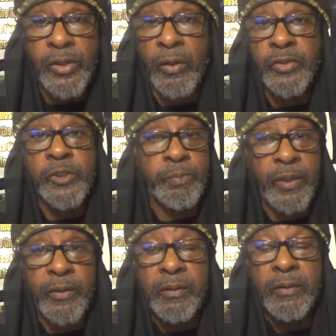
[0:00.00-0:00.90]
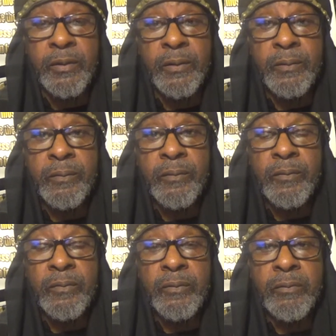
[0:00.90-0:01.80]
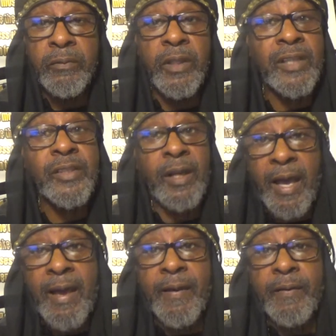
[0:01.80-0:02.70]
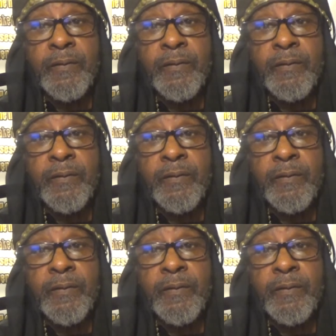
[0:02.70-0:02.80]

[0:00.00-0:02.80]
the Holy Spirit, and that's a lie.